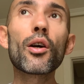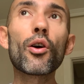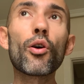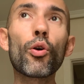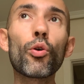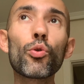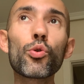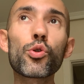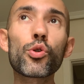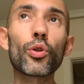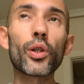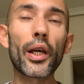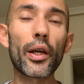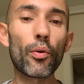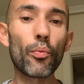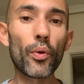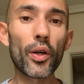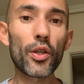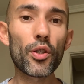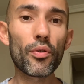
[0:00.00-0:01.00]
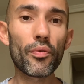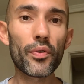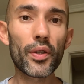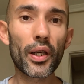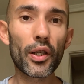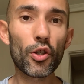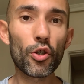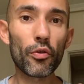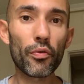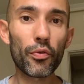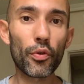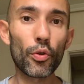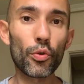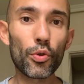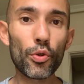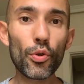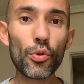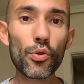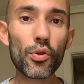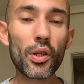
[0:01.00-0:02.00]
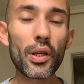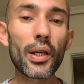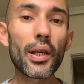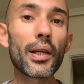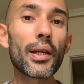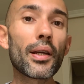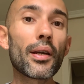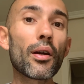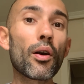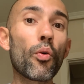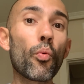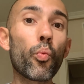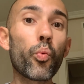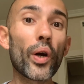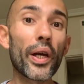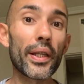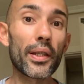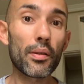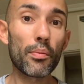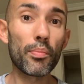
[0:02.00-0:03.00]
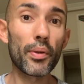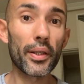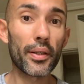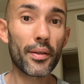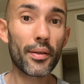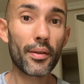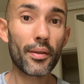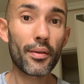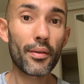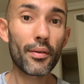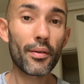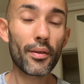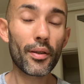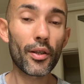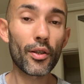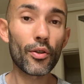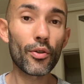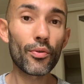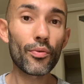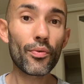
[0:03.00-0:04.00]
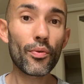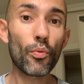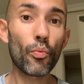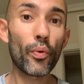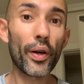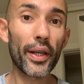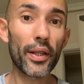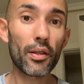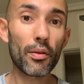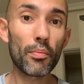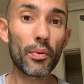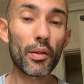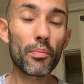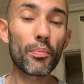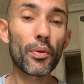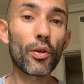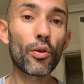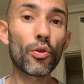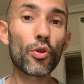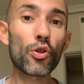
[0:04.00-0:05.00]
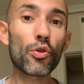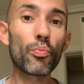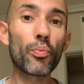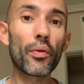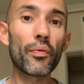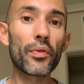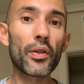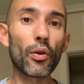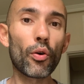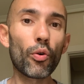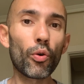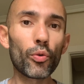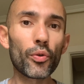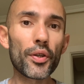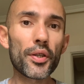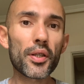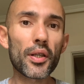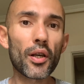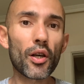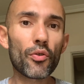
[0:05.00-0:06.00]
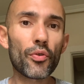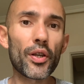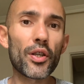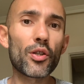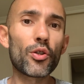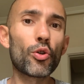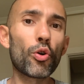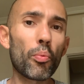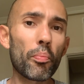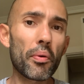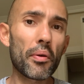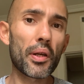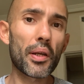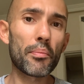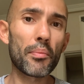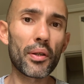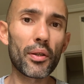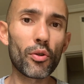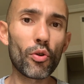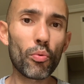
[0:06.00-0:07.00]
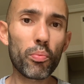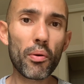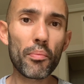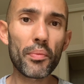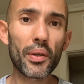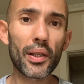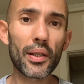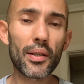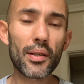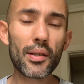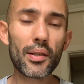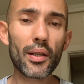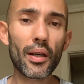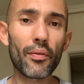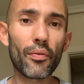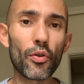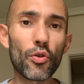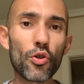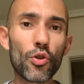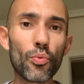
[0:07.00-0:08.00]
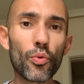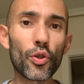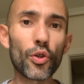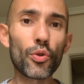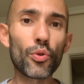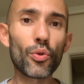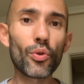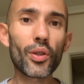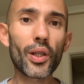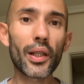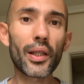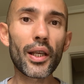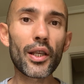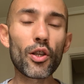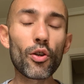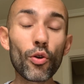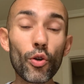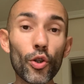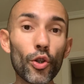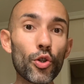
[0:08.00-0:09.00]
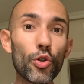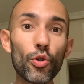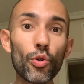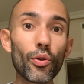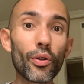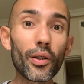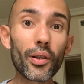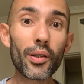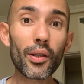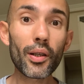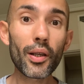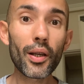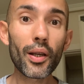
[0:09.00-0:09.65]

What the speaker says: also, like when you've done your photos, wait a bit, you know, wait a bit, because with all this increased dopamine and stuff, you just want to do it, and then you're going to do it,